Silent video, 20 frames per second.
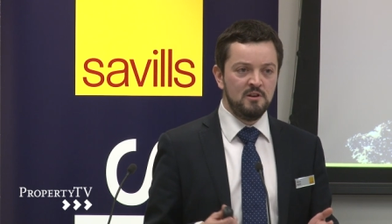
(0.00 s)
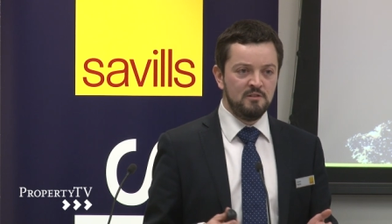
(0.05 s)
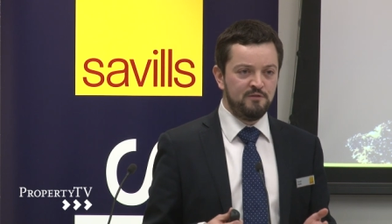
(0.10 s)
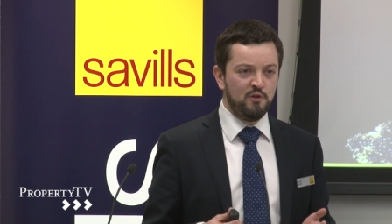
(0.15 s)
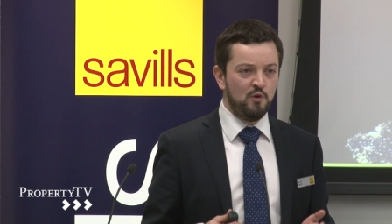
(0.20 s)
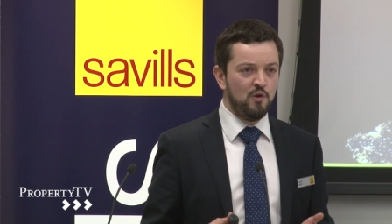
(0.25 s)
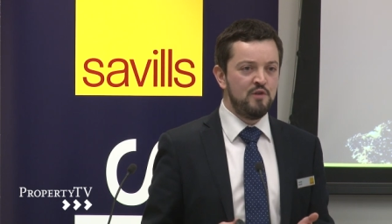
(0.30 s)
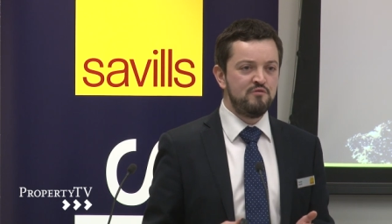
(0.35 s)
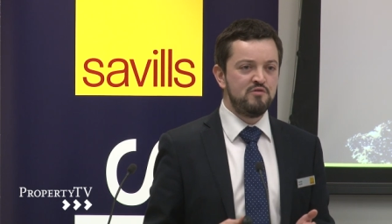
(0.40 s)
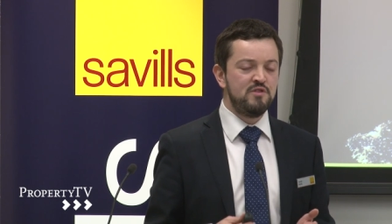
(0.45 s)

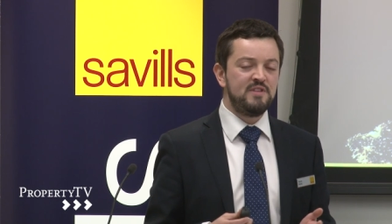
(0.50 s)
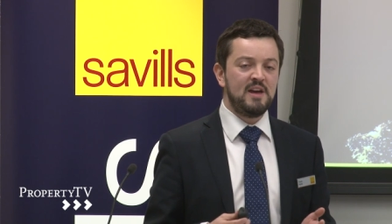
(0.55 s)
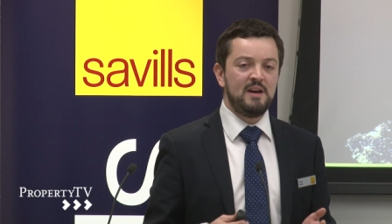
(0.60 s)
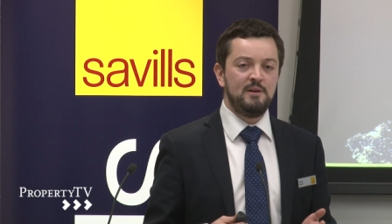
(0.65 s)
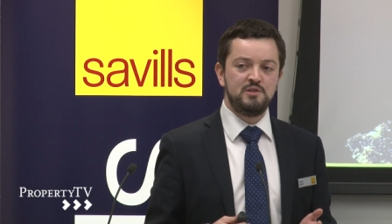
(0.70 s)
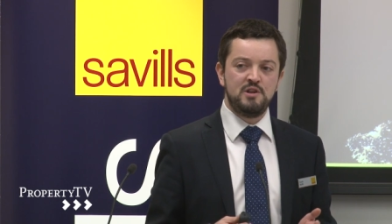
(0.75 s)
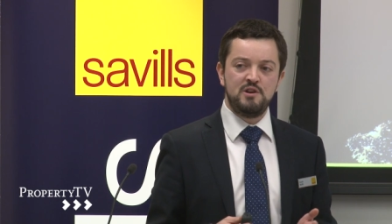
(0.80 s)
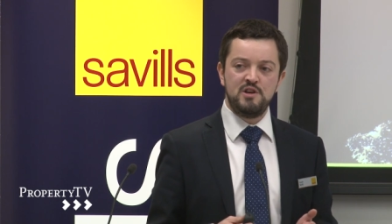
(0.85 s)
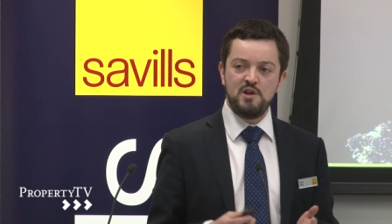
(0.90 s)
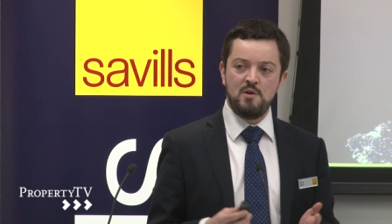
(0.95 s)

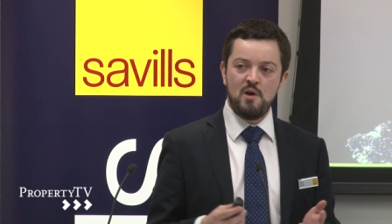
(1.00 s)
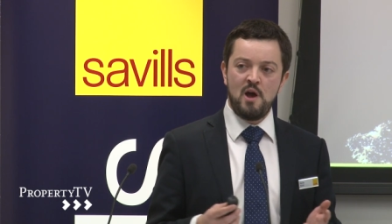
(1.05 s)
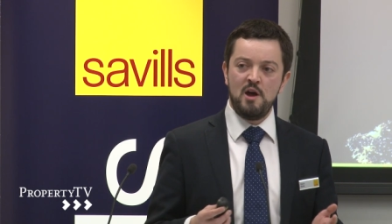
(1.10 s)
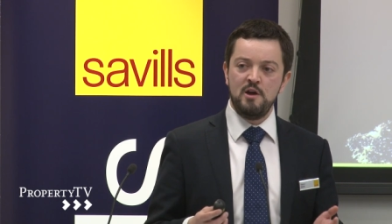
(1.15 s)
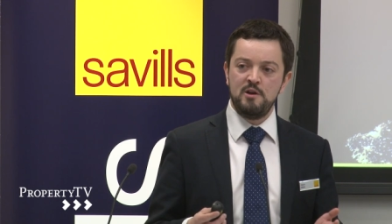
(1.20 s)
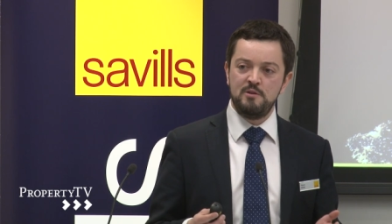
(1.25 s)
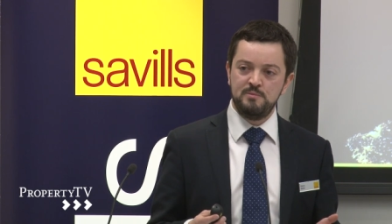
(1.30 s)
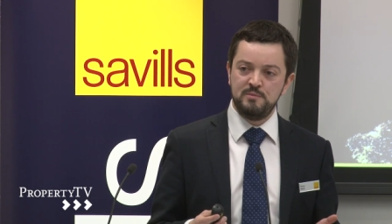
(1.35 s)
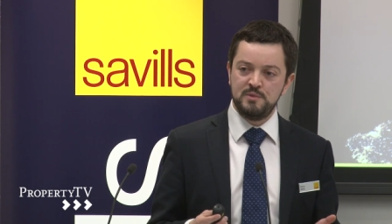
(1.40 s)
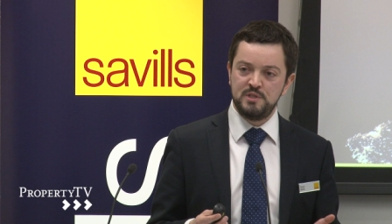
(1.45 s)
400,000 new
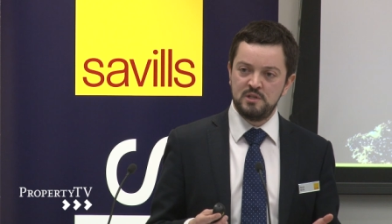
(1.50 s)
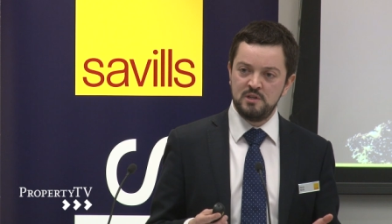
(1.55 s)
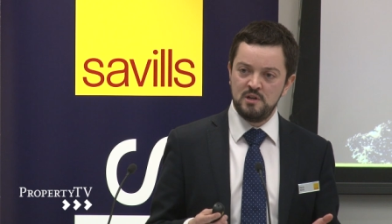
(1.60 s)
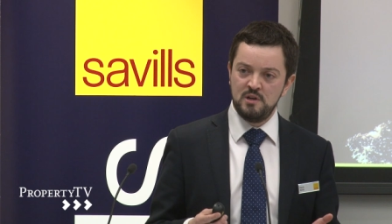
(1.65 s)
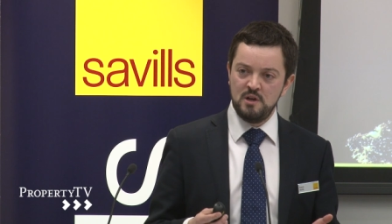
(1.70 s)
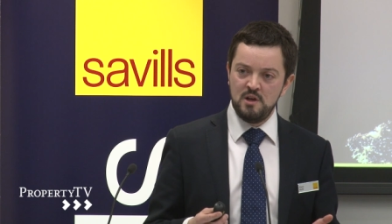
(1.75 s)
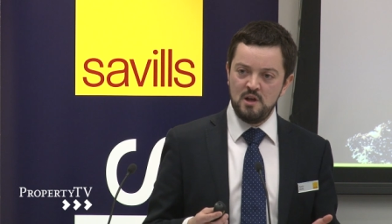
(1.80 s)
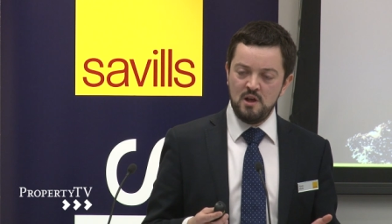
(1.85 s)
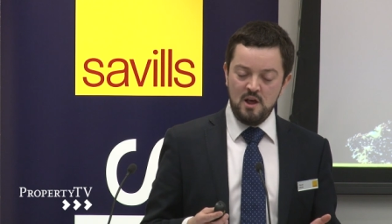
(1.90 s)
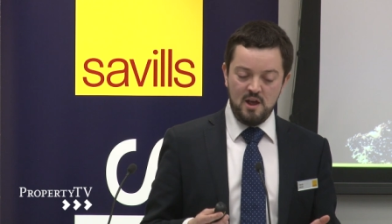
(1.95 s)
homes
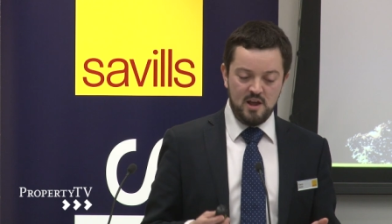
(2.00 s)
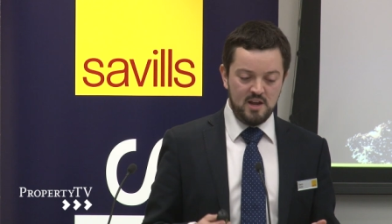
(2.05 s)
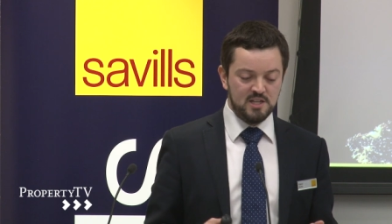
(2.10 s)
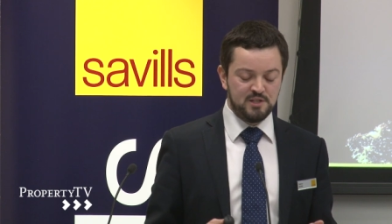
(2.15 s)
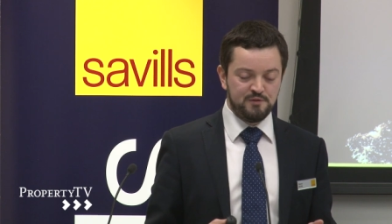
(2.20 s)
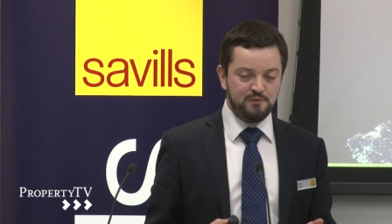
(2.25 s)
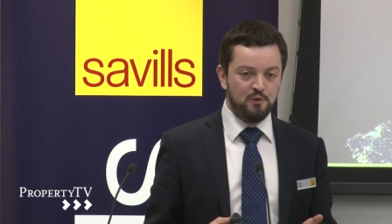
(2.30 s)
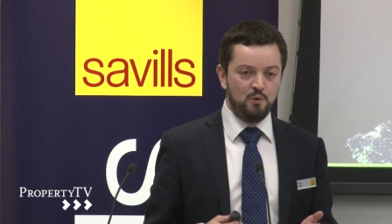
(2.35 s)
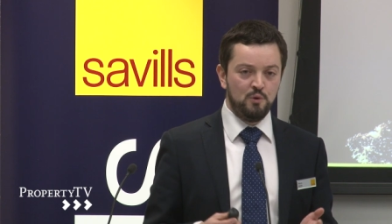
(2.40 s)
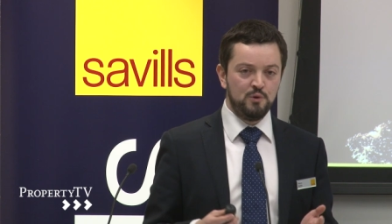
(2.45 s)

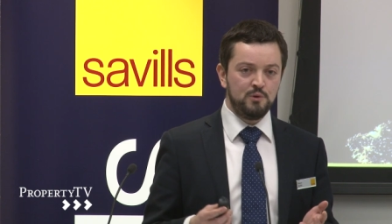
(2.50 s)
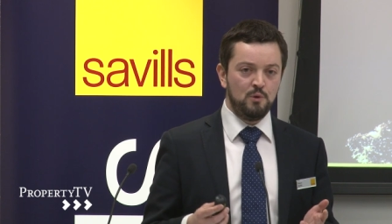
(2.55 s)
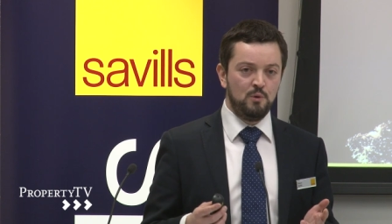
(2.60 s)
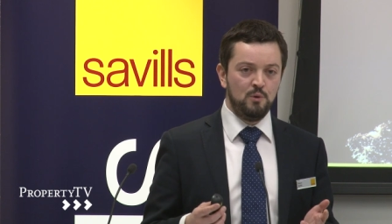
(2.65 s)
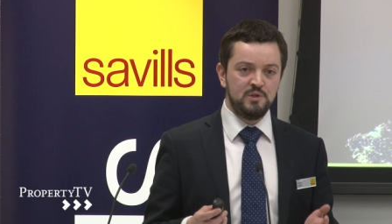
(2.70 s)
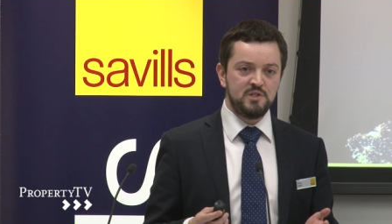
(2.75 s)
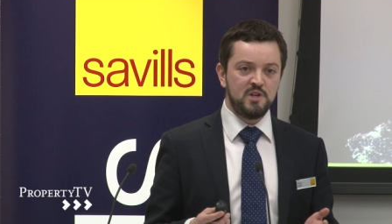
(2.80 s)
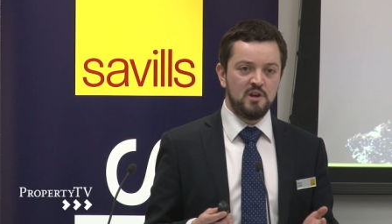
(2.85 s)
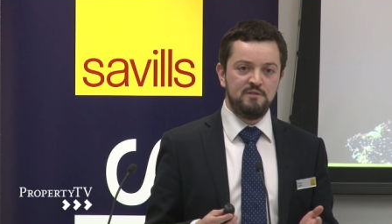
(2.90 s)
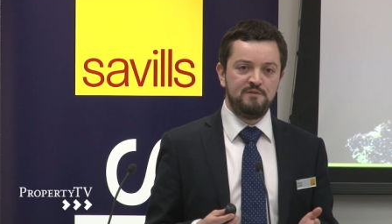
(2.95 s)
is
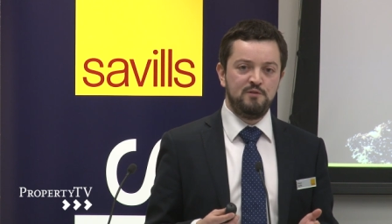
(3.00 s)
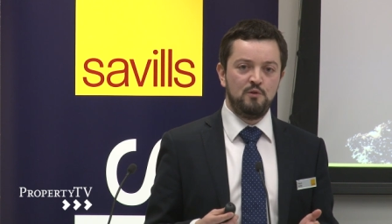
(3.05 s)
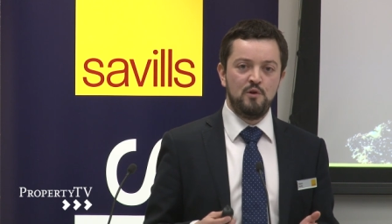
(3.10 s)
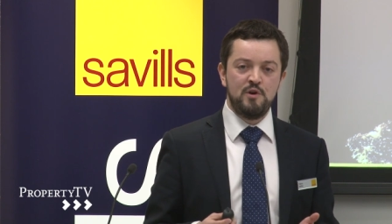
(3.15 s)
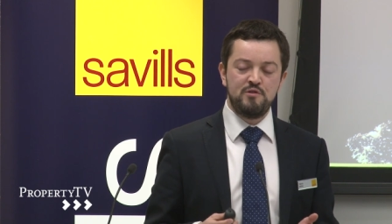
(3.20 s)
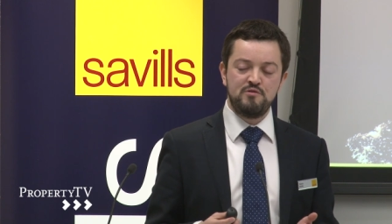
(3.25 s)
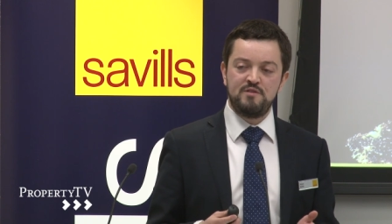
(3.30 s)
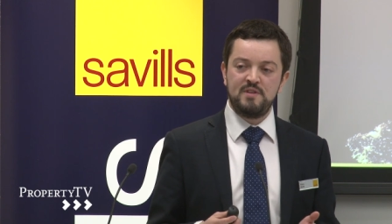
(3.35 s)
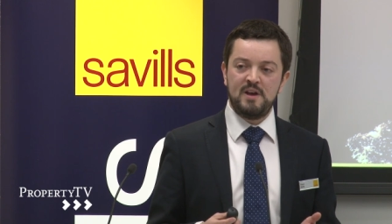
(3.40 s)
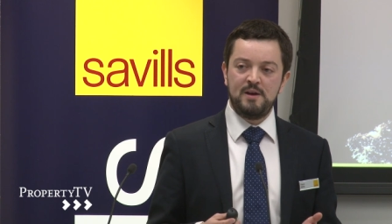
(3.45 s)
also
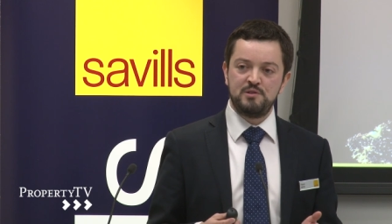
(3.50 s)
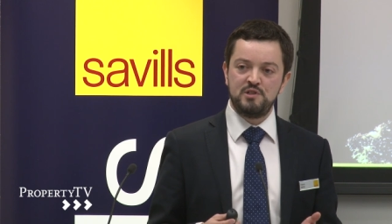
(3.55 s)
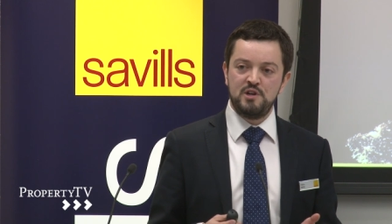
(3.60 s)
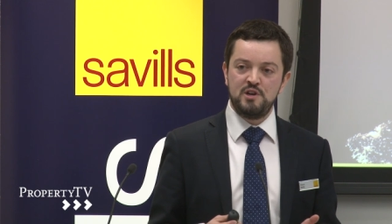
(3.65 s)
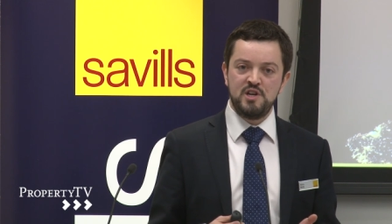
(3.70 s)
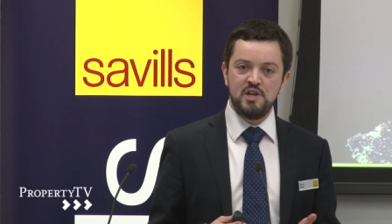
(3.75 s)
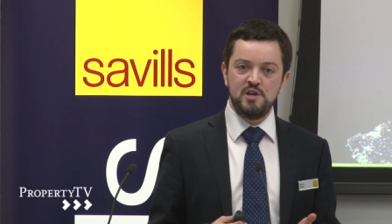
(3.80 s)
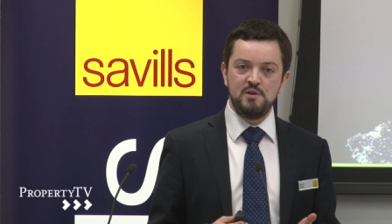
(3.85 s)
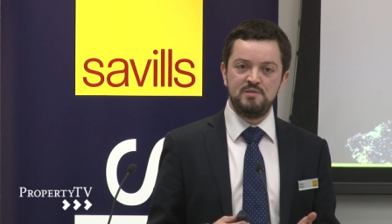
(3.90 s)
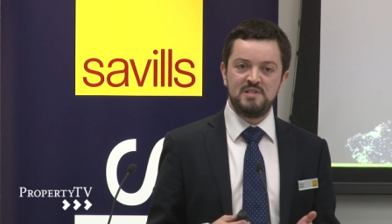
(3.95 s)

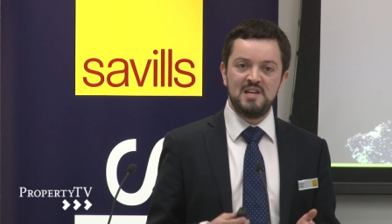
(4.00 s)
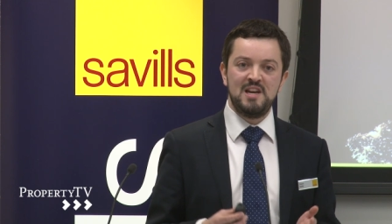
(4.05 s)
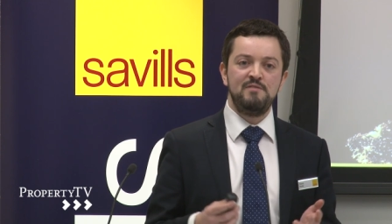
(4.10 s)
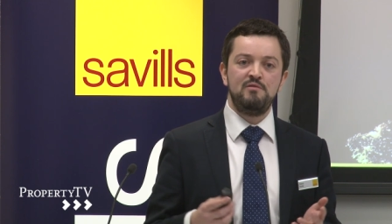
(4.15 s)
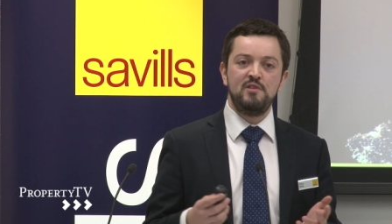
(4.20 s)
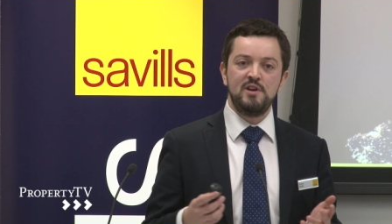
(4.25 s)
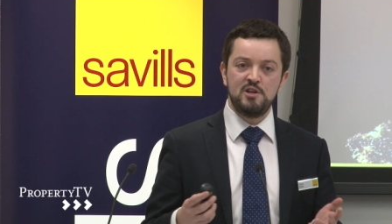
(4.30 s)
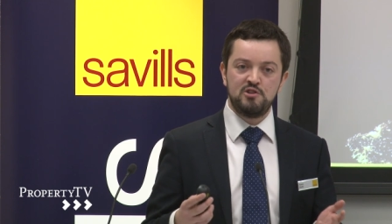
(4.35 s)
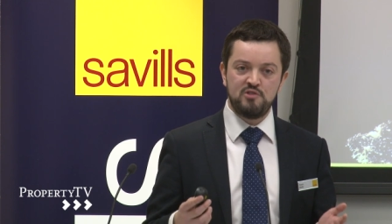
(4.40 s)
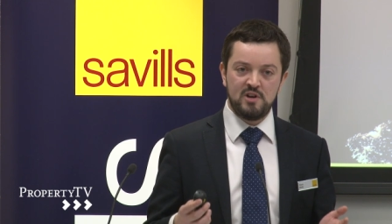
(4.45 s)
400,000 new
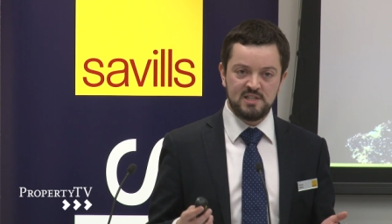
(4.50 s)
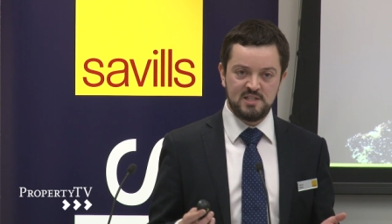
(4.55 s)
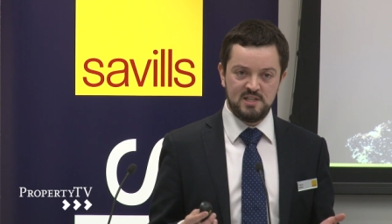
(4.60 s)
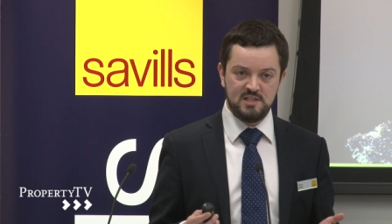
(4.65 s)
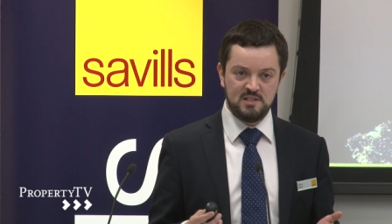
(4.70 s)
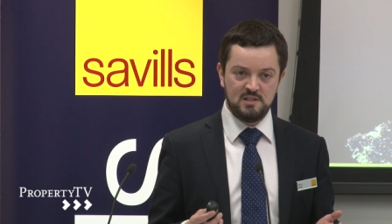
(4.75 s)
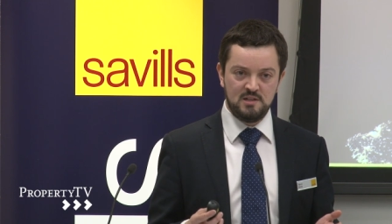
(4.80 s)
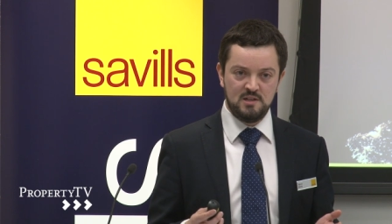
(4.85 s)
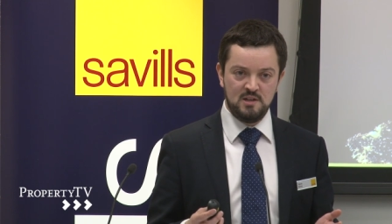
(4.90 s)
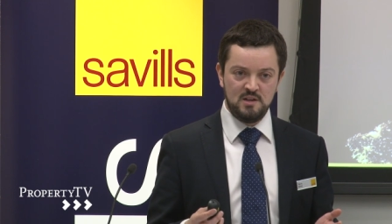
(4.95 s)
delivery
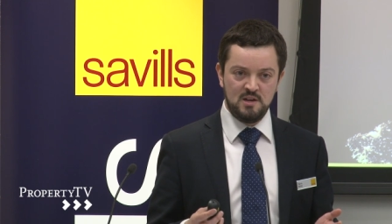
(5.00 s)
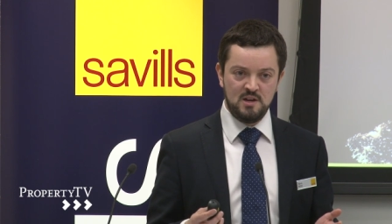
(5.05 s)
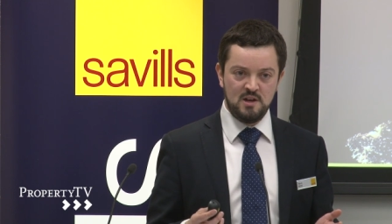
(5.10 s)
addresses.